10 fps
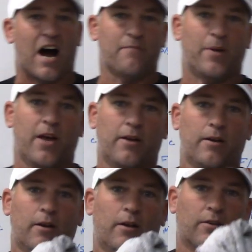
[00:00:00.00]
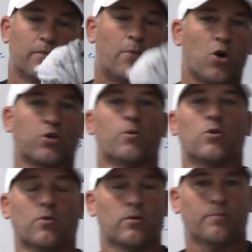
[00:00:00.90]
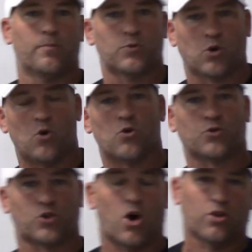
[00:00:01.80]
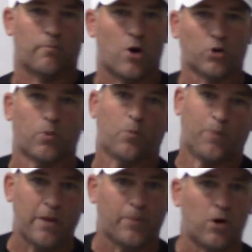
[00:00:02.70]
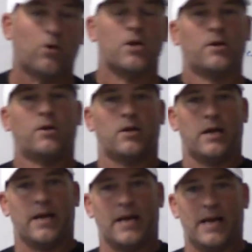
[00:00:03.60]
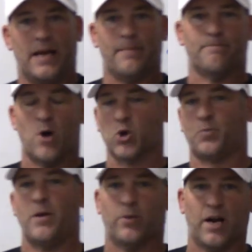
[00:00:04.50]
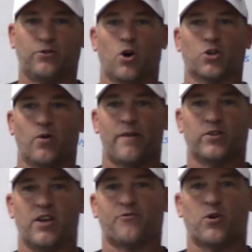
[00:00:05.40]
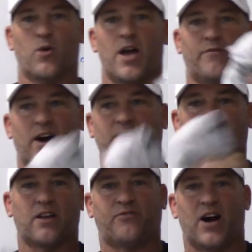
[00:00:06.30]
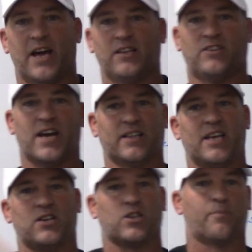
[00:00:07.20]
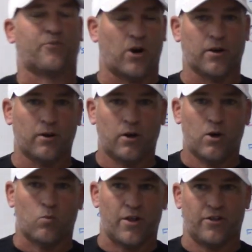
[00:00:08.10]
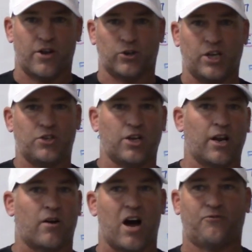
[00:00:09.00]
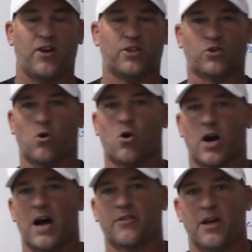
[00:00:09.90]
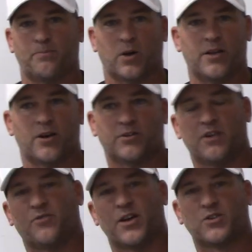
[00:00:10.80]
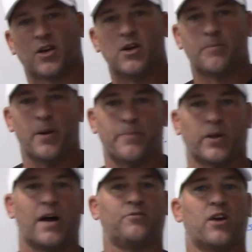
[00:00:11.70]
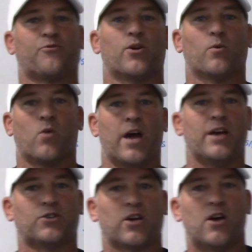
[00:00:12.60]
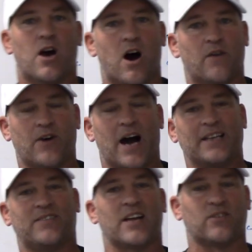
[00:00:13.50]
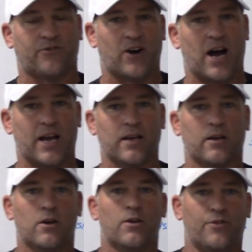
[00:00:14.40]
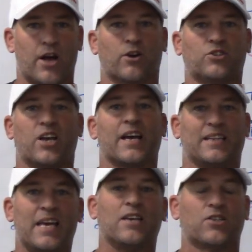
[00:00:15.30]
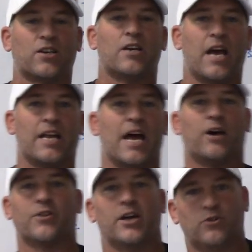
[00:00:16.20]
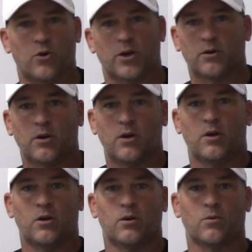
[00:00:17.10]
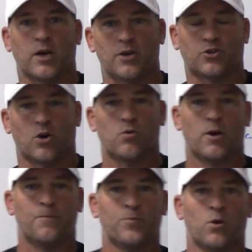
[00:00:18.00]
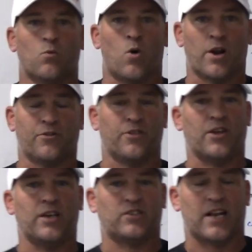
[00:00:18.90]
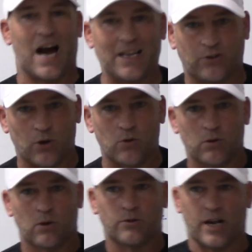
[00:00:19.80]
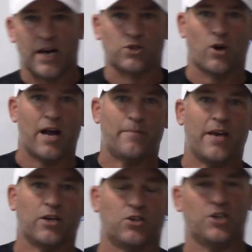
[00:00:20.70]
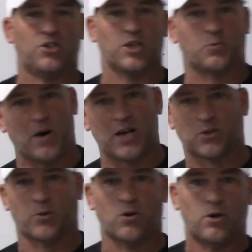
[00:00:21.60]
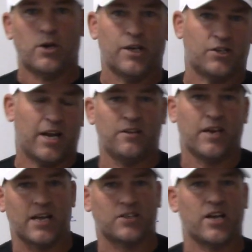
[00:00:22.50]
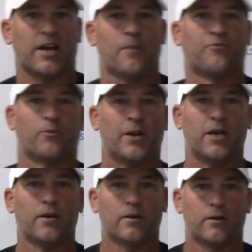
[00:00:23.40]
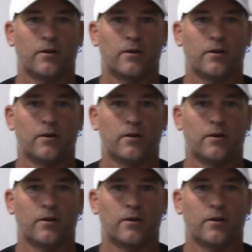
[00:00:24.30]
I've been to multiple schools, talked to multiple people. Most people I talked to have a different way of identifying techniques up front, whether they're teaching their offense or how they play their defense. People have different ways of identifying their techniques and how they do it. Okay, so one of the things that I do that I try to make as easy as possible is anything that's set up for me